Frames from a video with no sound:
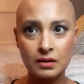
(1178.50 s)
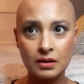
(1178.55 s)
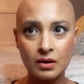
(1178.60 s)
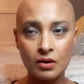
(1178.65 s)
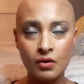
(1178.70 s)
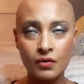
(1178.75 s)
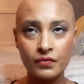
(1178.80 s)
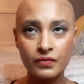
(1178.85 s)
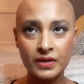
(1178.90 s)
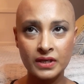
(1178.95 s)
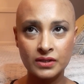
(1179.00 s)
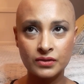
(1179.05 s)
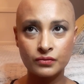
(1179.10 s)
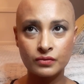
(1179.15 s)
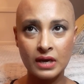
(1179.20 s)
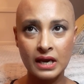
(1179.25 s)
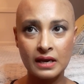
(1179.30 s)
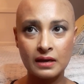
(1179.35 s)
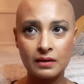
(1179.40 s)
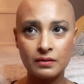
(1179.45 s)
on this
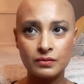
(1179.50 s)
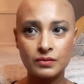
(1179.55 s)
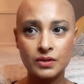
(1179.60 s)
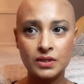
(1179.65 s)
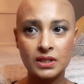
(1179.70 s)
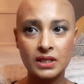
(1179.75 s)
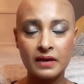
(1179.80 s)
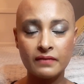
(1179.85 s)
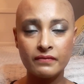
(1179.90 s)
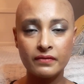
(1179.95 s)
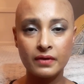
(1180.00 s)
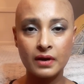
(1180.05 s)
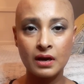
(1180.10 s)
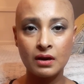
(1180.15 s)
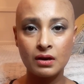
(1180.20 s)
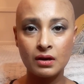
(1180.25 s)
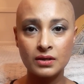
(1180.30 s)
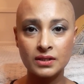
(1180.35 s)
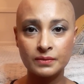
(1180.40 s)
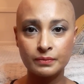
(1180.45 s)
round they've
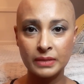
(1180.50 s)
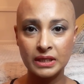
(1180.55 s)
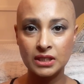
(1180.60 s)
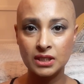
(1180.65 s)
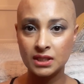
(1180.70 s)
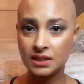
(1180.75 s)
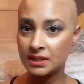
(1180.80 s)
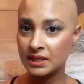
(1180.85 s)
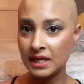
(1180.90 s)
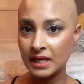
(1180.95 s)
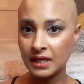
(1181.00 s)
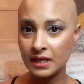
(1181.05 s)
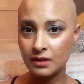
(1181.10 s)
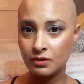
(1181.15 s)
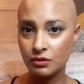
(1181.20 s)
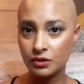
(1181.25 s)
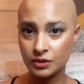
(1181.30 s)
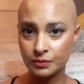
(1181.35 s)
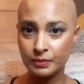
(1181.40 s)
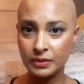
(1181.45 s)
asked me to stay in
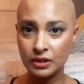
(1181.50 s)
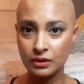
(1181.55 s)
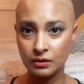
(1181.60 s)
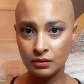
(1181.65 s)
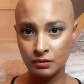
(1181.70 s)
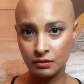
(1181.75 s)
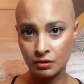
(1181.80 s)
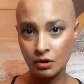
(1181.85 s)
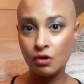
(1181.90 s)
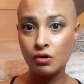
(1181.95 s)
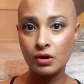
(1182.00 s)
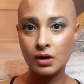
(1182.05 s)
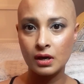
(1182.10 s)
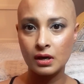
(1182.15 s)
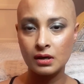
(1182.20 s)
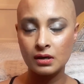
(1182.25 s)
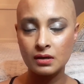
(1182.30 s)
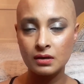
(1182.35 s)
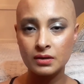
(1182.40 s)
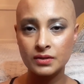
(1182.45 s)
hospital
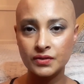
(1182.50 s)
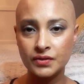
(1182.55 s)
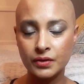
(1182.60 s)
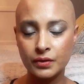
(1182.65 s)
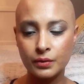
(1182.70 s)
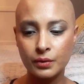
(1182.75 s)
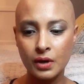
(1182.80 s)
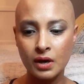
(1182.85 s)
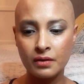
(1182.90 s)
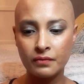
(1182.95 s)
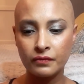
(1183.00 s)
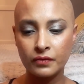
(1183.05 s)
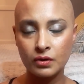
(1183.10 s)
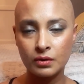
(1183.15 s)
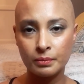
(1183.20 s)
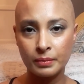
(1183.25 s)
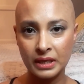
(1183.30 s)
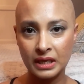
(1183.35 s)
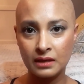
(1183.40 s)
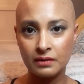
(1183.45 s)
longer, so I've got
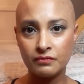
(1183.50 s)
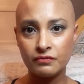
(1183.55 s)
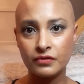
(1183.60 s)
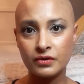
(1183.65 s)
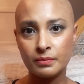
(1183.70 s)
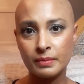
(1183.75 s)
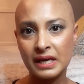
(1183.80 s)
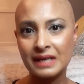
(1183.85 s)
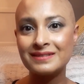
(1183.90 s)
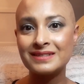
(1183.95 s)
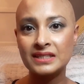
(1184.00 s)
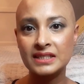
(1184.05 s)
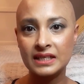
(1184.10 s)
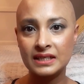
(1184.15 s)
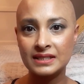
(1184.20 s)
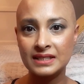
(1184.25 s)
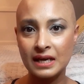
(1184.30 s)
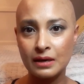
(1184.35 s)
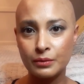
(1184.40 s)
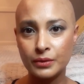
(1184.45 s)
to be in for about
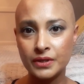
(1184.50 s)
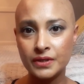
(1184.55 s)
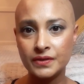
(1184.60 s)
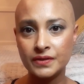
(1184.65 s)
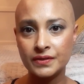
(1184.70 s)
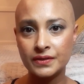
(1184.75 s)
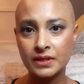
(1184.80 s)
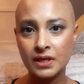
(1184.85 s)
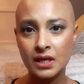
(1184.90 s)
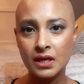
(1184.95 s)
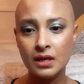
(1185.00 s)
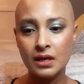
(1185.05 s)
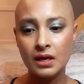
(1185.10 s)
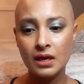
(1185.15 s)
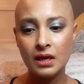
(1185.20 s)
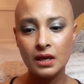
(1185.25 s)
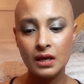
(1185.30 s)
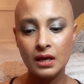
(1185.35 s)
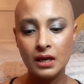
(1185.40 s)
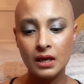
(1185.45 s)
6 hours,
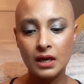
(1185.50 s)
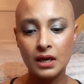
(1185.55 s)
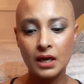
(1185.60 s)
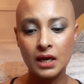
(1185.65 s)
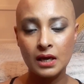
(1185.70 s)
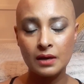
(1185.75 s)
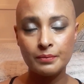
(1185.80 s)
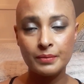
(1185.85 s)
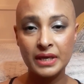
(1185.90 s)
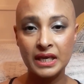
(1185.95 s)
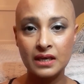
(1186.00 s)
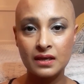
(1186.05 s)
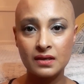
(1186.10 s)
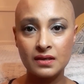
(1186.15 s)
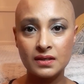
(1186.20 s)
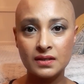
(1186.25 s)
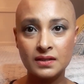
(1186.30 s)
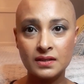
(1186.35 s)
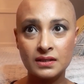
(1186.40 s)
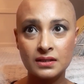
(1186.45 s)

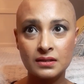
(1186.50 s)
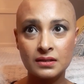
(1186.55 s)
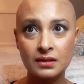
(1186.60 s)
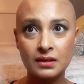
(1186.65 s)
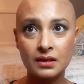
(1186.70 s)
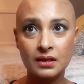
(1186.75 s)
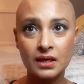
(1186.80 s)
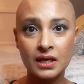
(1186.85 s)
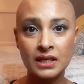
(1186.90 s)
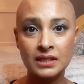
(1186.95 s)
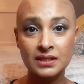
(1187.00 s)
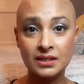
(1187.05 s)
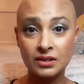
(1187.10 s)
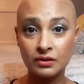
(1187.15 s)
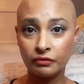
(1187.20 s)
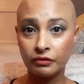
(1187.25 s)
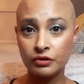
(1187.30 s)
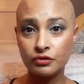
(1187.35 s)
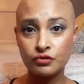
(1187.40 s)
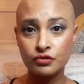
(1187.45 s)
because it's a
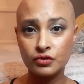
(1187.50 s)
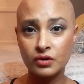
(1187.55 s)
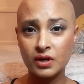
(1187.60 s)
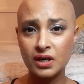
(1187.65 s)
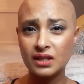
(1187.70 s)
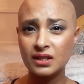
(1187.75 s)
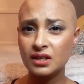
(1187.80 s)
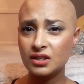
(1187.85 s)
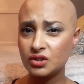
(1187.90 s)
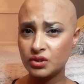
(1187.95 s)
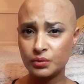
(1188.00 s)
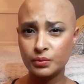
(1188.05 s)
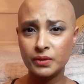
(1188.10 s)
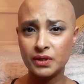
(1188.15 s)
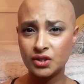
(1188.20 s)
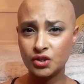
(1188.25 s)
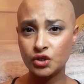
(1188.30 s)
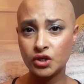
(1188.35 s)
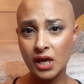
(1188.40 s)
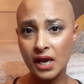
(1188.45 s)
different drug and they just want
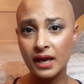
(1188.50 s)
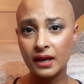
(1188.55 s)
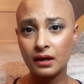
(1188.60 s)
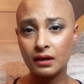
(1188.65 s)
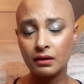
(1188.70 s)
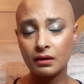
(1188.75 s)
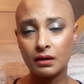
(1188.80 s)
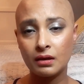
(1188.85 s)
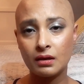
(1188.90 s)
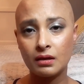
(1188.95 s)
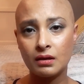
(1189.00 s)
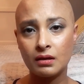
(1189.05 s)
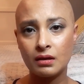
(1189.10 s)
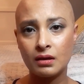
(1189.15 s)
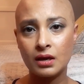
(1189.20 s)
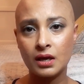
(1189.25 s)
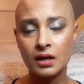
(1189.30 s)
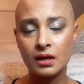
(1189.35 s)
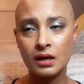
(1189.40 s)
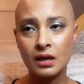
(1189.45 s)
to check
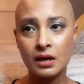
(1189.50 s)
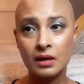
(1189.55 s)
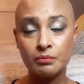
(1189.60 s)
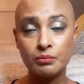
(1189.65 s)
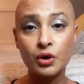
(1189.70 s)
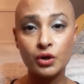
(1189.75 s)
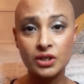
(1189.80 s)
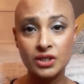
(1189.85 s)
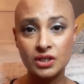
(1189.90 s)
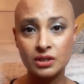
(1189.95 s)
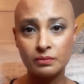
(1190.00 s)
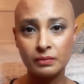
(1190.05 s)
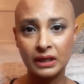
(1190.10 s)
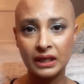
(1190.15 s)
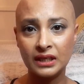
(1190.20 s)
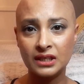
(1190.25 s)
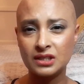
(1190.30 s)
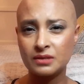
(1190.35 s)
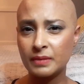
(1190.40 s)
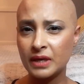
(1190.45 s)
and monitor
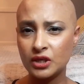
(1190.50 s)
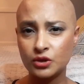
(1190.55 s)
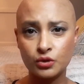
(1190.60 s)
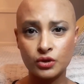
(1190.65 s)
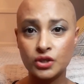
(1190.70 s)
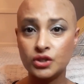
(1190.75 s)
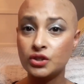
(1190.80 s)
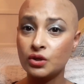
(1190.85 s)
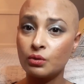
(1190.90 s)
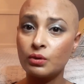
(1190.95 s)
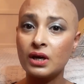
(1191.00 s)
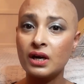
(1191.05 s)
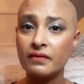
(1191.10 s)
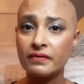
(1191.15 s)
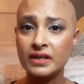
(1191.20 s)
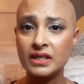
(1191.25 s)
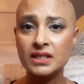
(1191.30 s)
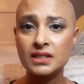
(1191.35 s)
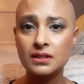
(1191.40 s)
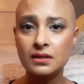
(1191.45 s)
me to make sure I don't have
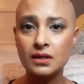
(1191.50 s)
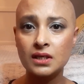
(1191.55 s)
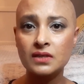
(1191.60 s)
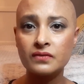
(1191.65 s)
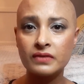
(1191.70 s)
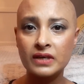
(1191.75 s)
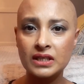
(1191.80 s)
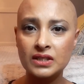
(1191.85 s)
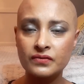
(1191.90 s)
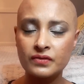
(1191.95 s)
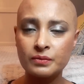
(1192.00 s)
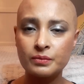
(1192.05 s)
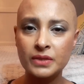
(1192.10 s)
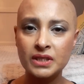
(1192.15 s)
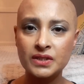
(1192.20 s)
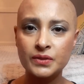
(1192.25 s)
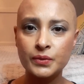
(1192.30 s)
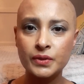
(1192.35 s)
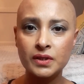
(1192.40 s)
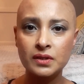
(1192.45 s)
any side effects from
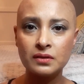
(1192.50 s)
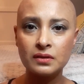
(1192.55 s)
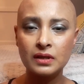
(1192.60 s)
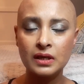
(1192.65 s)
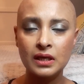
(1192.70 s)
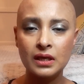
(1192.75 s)
this one.